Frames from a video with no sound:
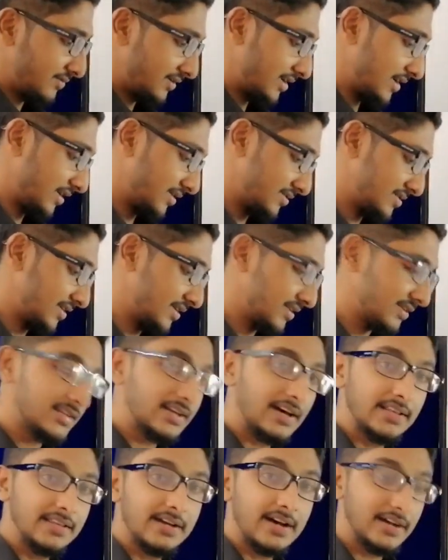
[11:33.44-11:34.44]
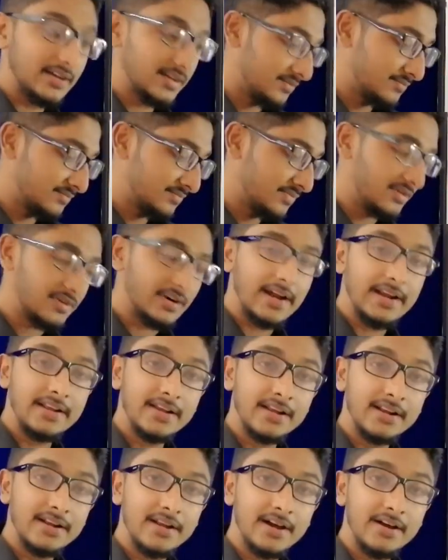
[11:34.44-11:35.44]
okay, checking the other item,
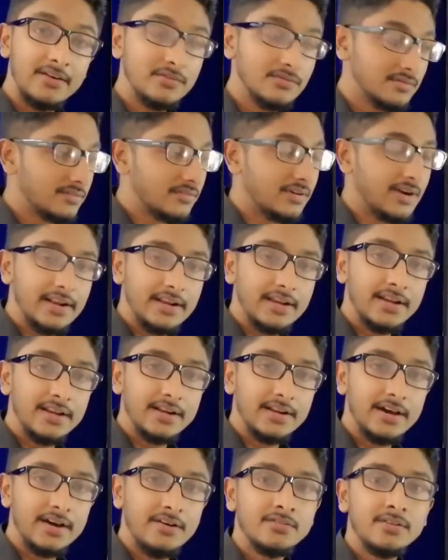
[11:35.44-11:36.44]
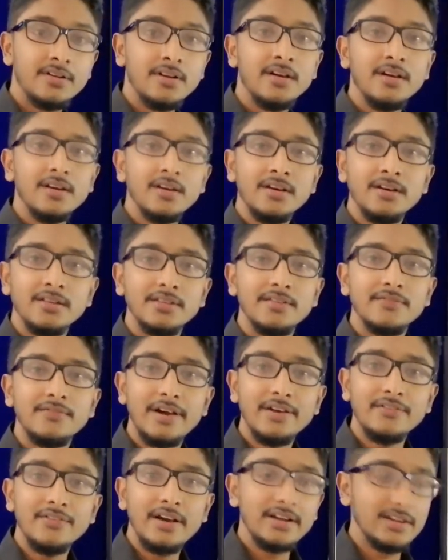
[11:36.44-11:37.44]
writing it down, the
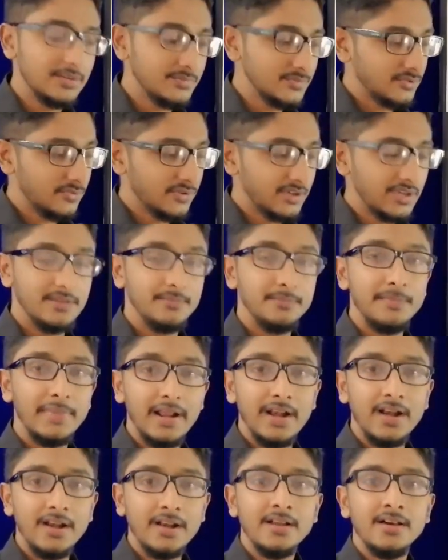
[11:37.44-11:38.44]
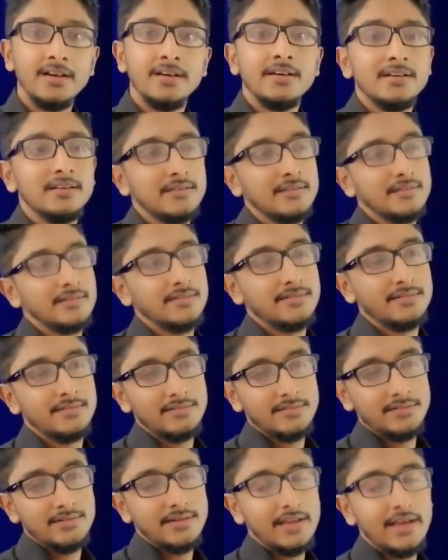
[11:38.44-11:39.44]
5 items, okay, bill,
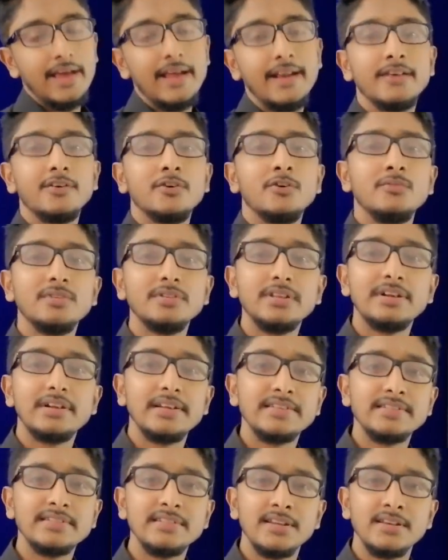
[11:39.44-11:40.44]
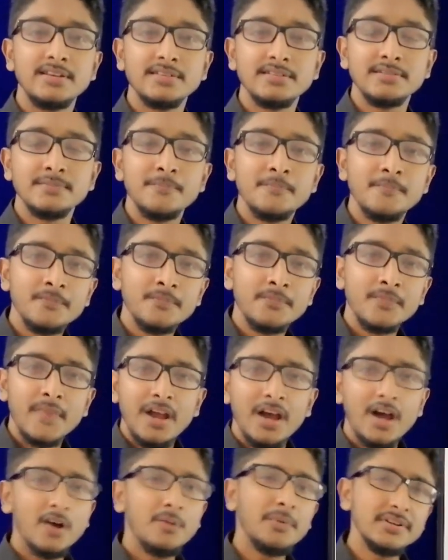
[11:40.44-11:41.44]
handing over the receipt.
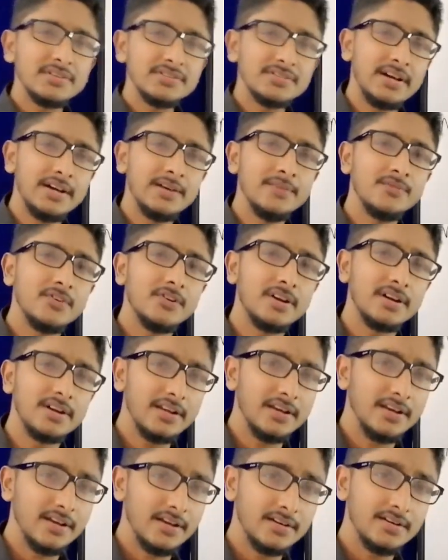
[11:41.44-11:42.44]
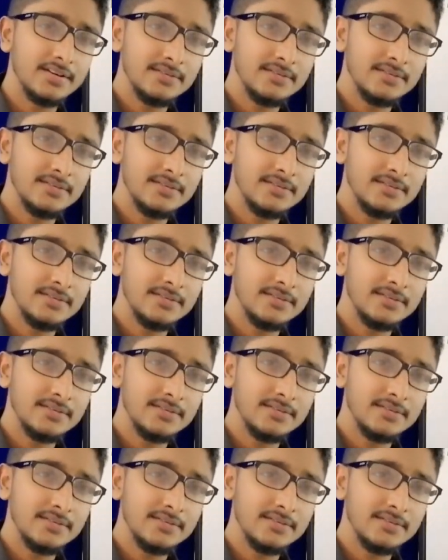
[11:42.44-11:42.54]
How much time will it take?